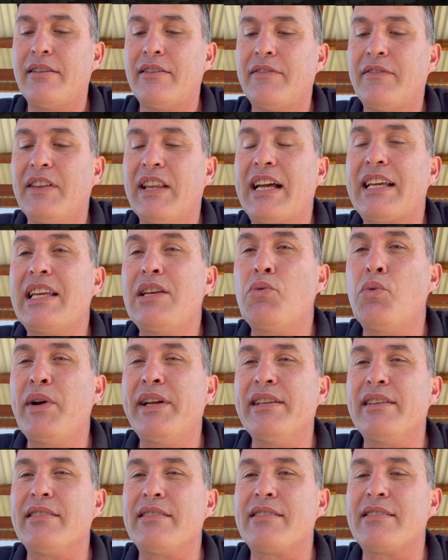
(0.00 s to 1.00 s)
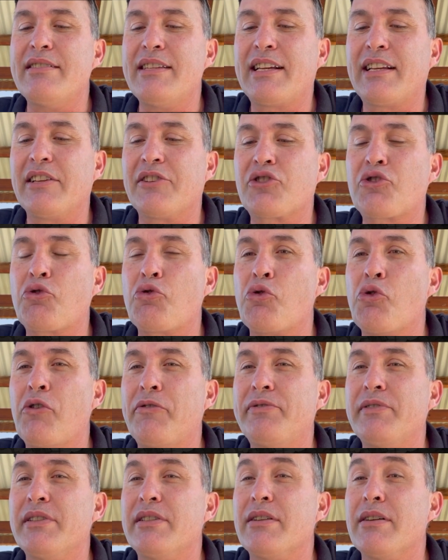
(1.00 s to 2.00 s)
lucky winners: Nicholas
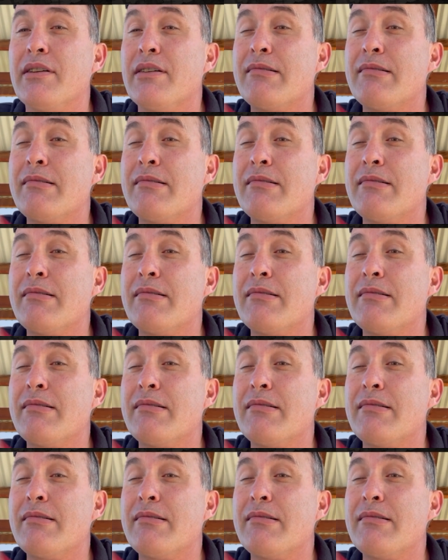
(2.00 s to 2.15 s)
Crawford,